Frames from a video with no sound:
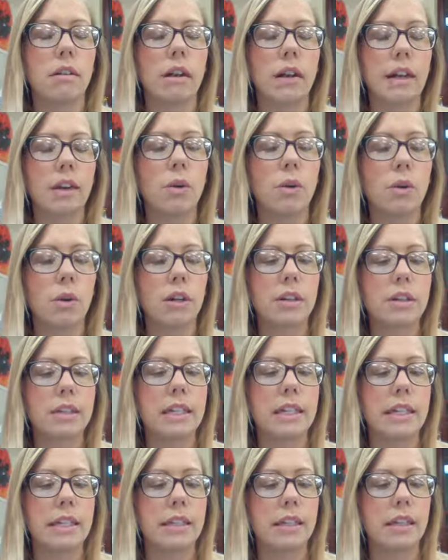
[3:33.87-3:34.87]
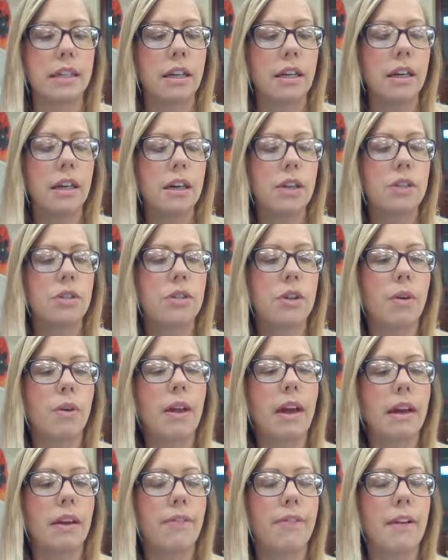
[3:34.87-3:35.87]
at your seat, so
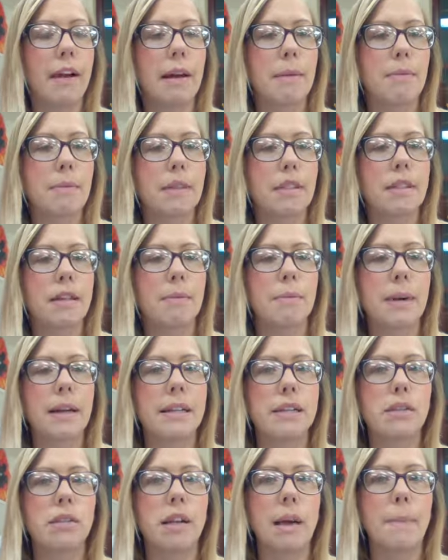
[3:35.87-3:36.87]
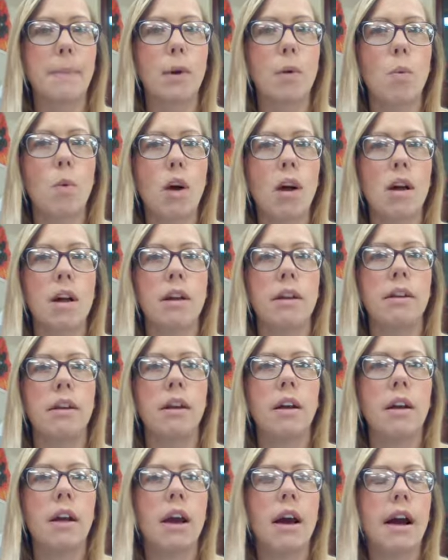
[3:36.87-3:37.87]
that if I'm missing pencil number
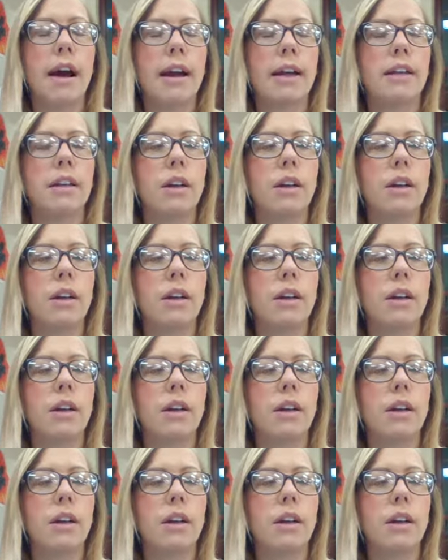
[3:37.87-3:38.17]
1, I